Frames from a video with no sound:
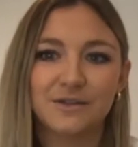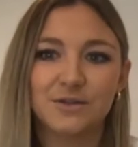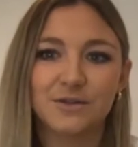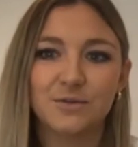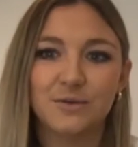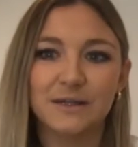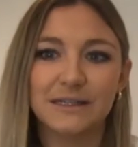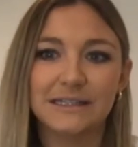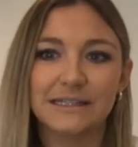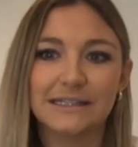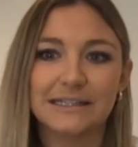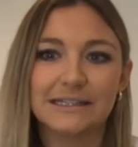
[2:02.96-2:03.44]

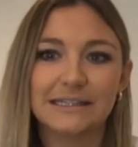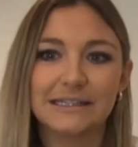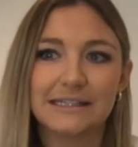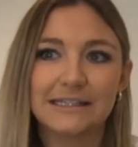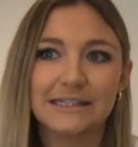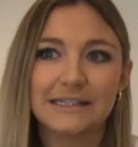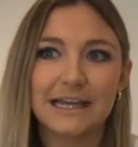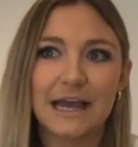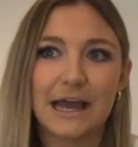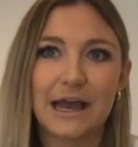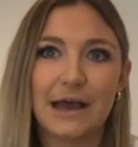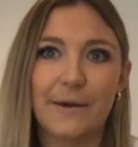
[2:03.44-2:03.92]
was
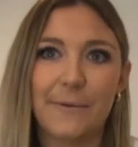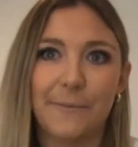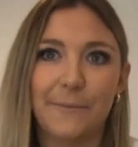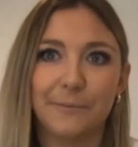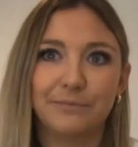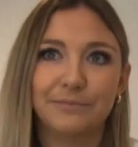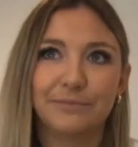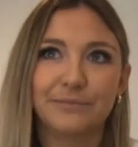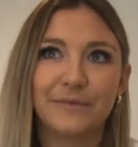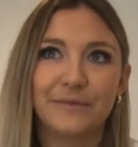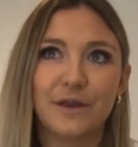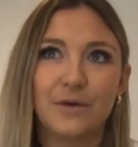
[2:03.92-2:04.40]

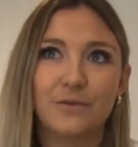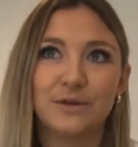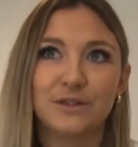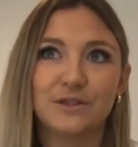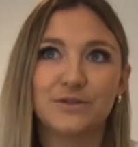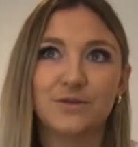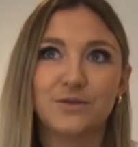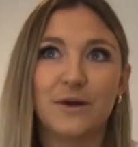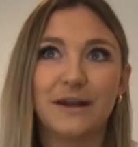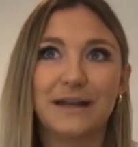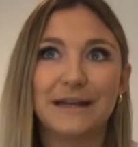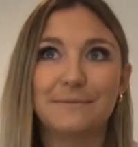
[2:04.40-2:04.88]

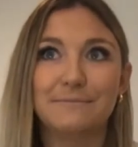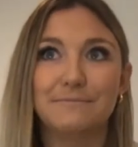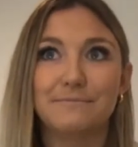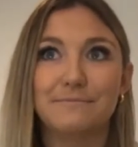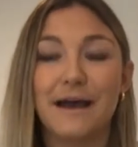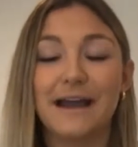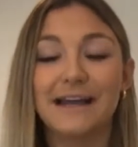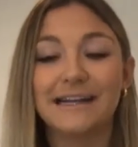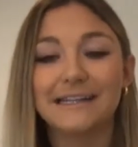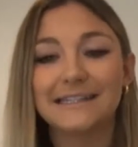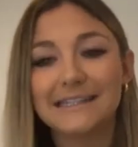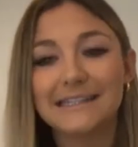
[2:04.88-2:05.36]
wanting
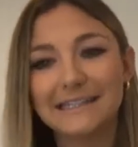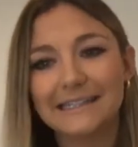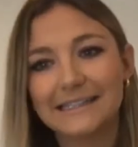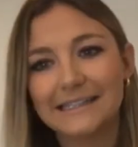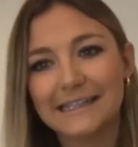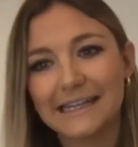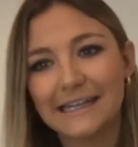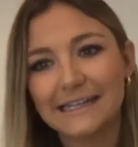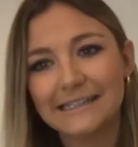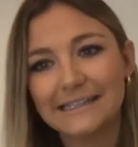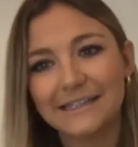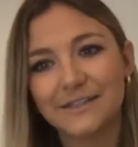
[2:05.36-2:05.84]
my
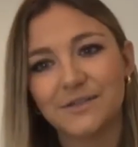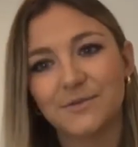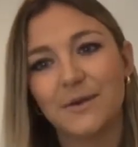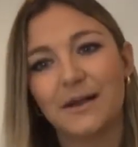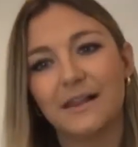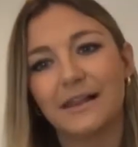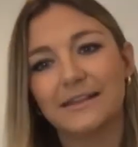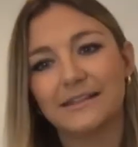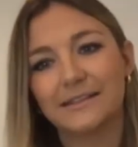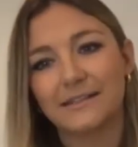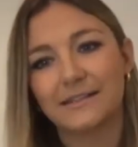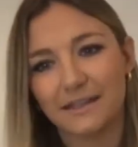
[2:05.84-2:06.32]
success as well
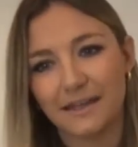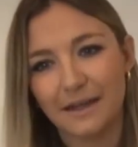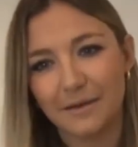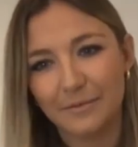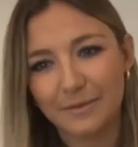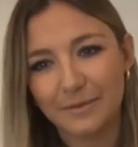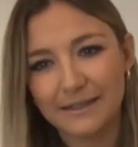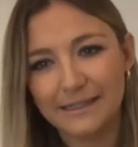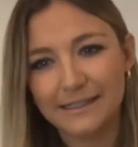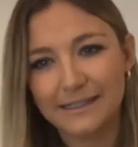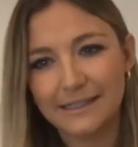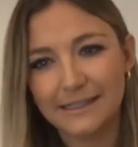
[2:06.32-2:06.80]
as the
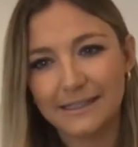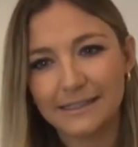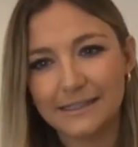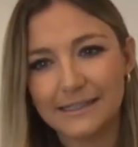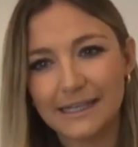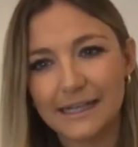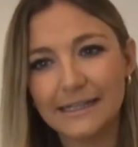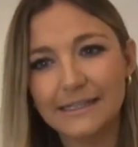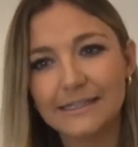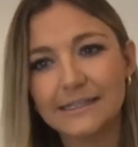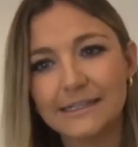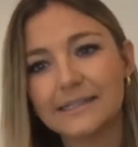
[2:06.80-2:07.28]
company's
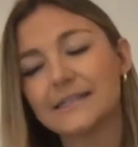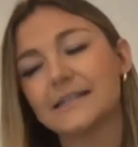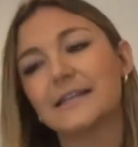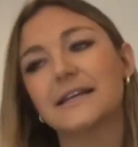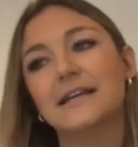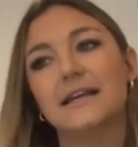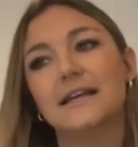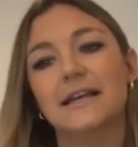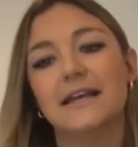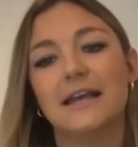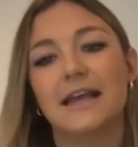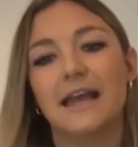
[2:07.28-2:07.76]
success,
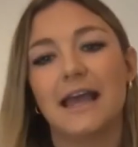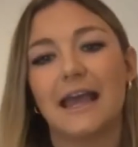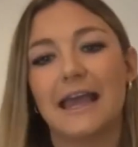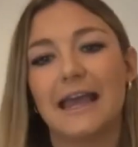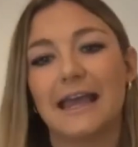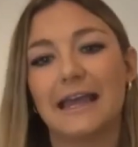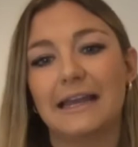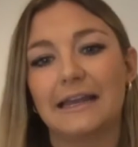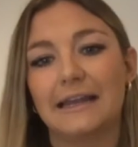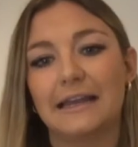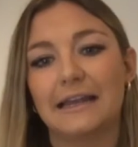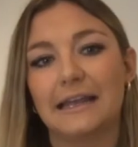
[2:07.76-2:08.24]

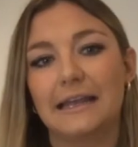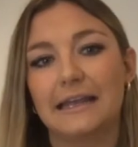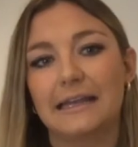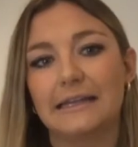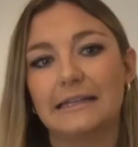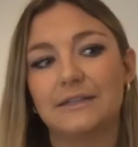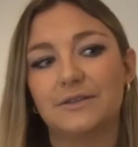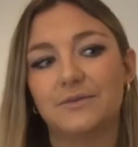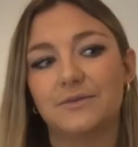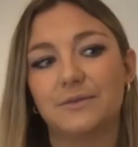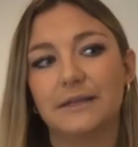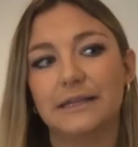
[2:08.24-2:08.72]
and
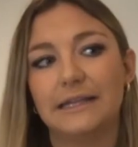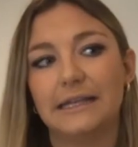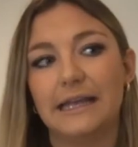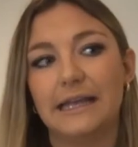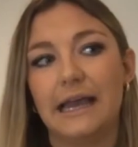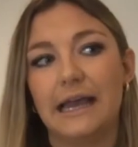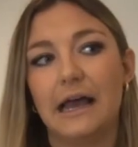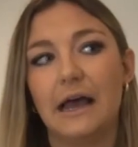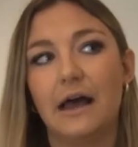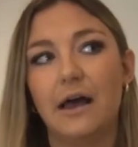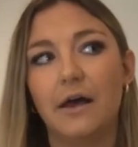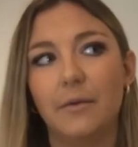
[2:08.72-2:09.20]
it really
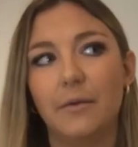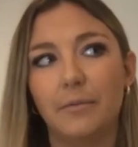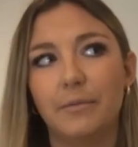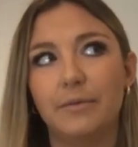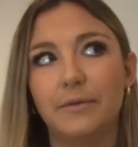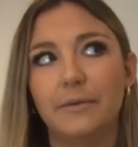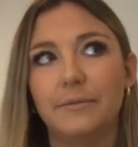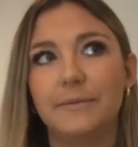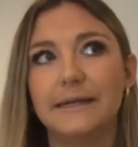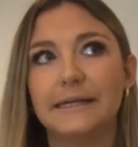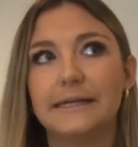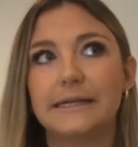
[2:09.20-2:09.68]
helped
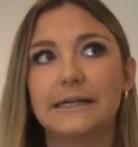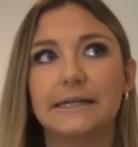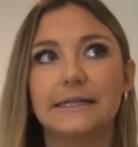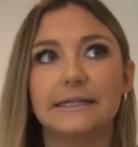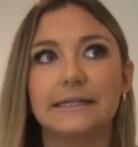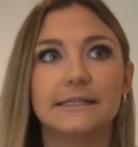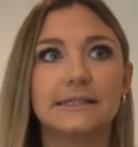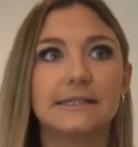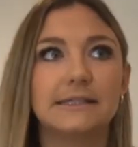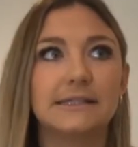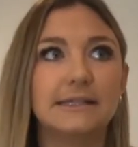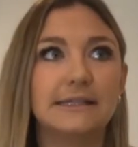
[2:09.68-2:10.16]

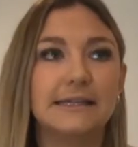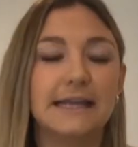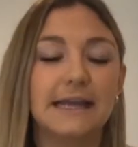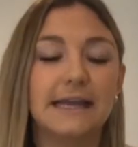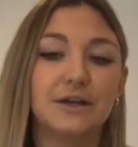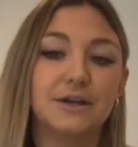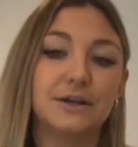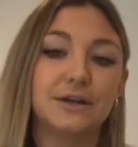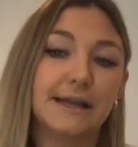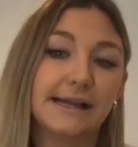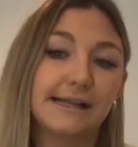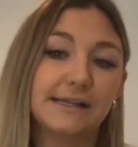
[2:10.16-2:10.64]
because they
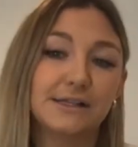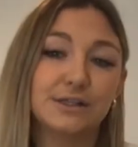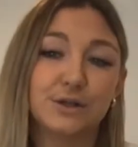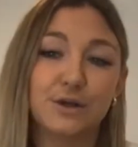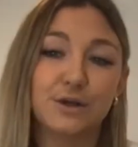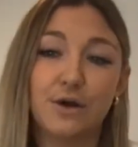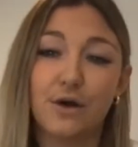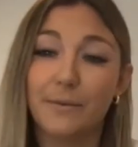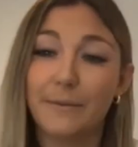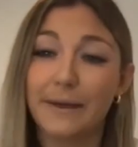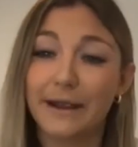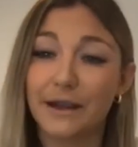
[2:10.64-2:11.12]
could answer
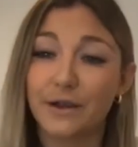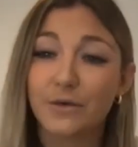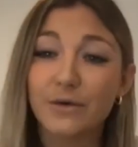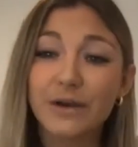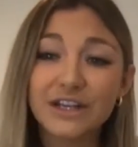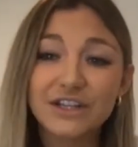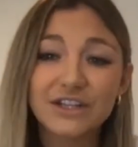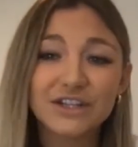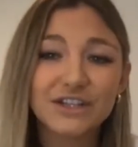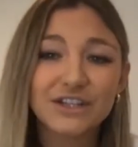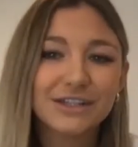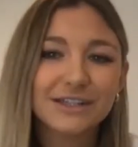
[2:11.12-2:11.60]
all my
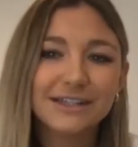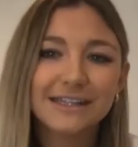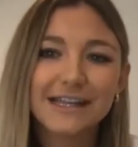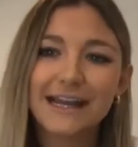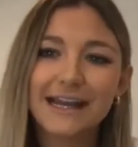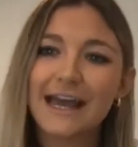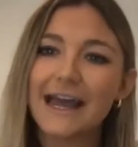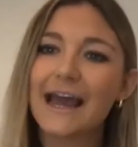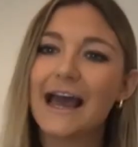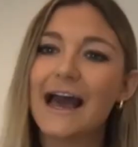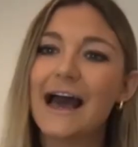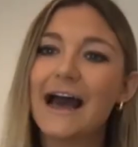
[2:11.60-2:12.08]
questions that
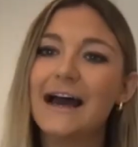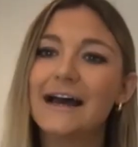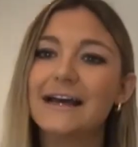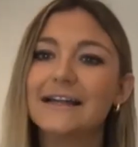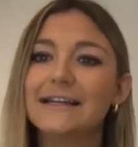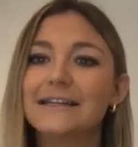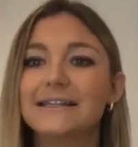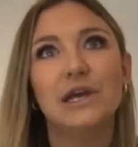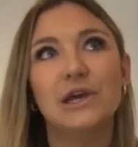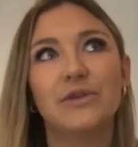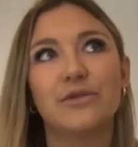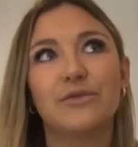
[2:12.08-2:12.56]
I had
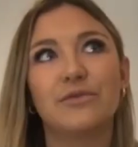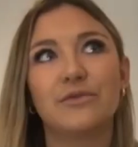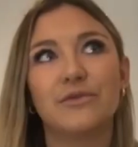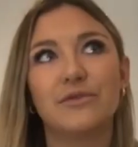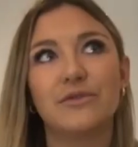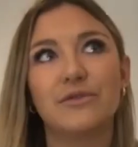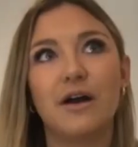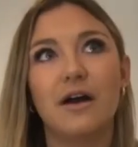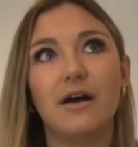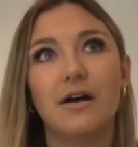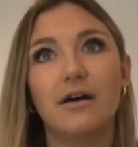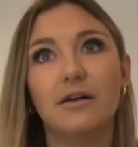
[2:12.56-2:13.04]
through
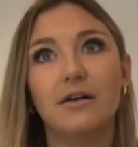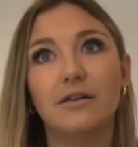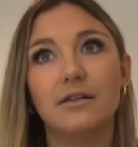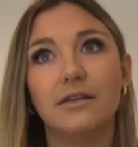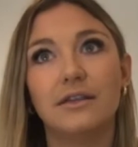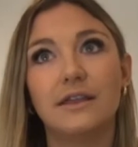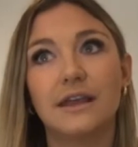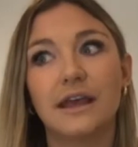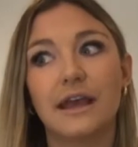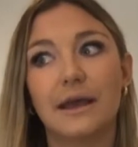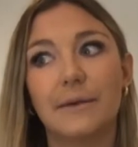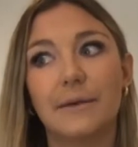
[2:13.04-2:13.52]
all
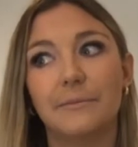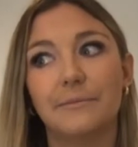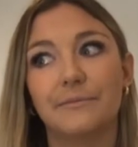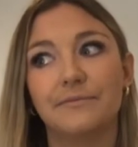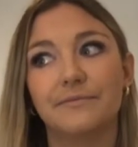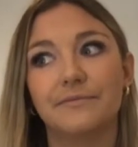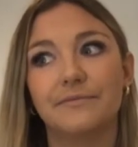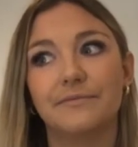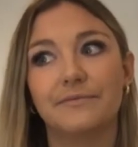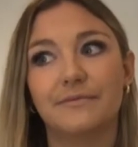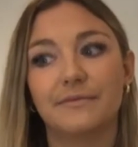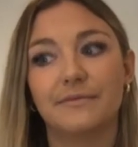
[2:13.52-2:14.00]

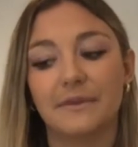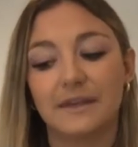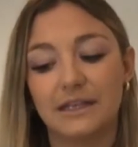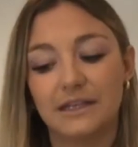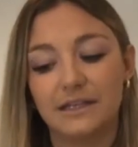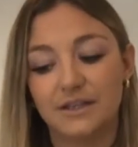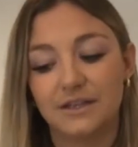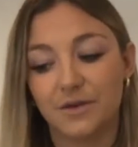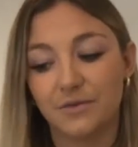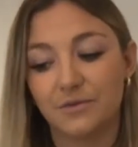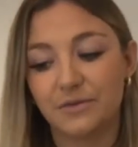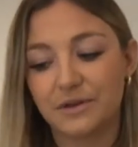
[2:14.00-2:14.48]

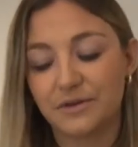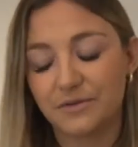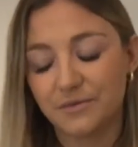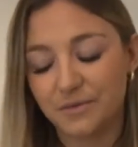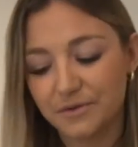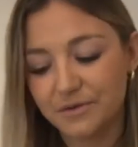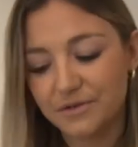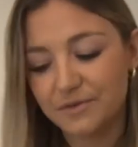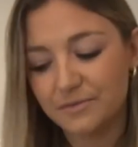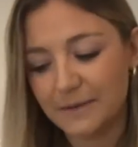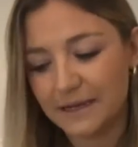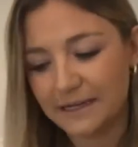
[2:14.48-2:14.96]
the
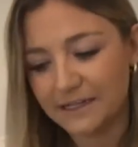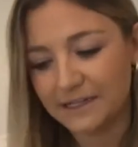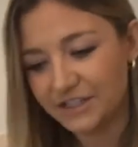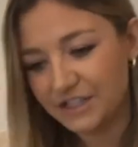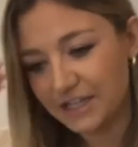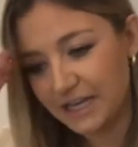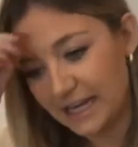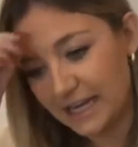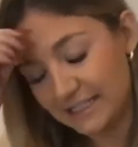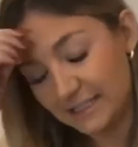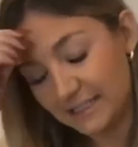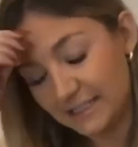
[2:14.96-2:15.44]
recruitment. She
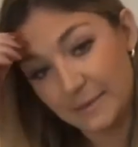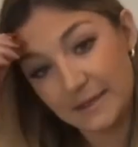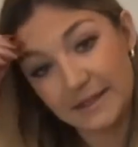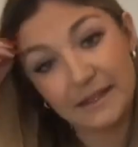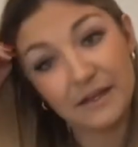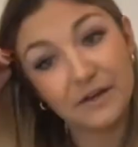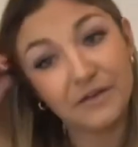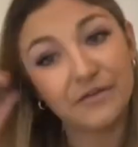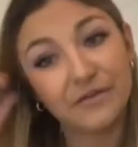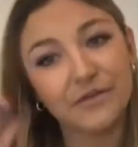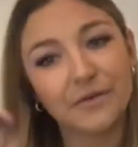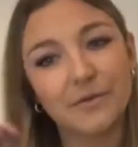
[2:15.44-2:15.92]
has been
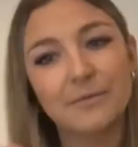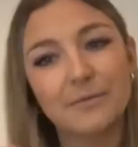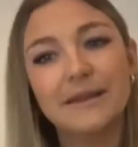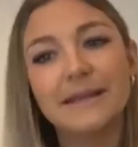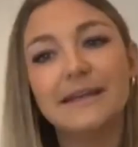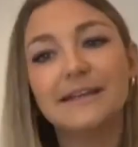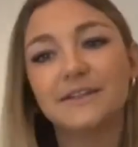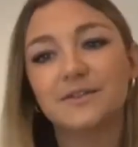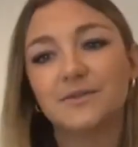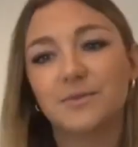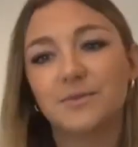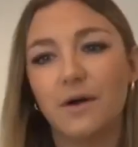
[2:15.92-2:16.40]
there for me
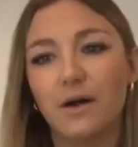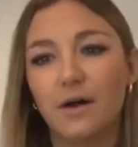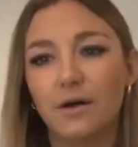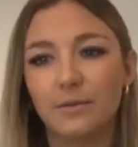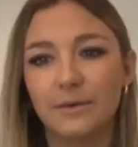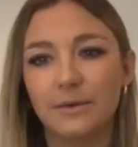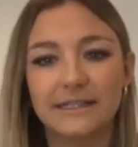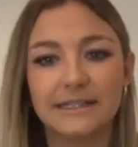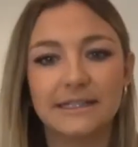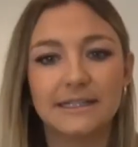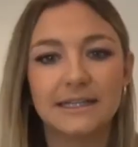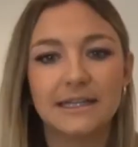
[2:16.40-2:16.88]
as well
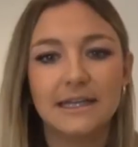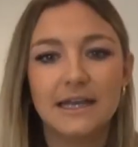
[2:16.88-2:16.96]
with